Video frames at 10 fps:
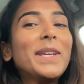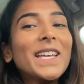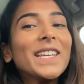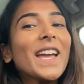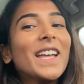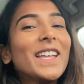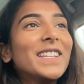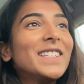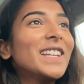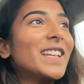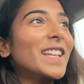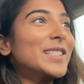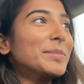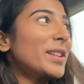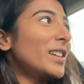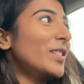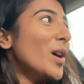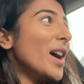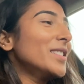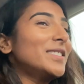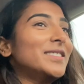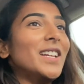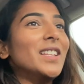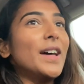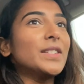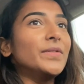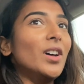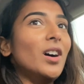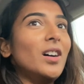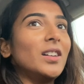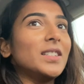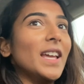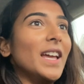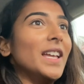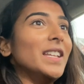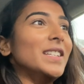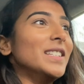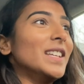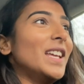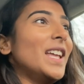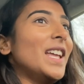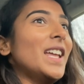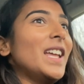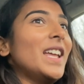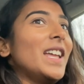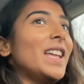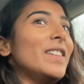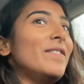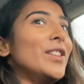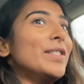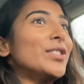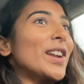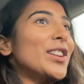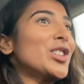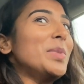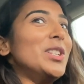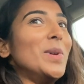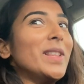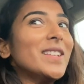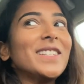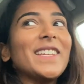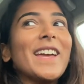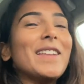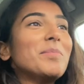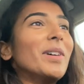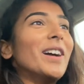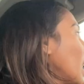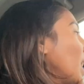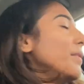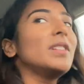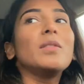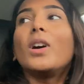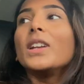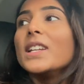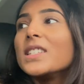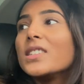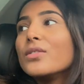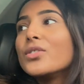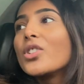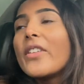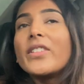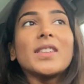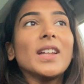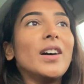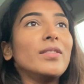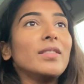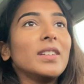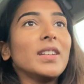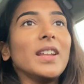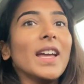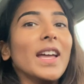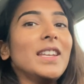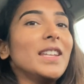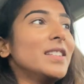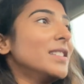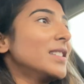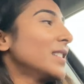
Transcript: Again, it's been a while since I last vlogged and it feels strange to be doing this again, but I really wanted to try this out again, and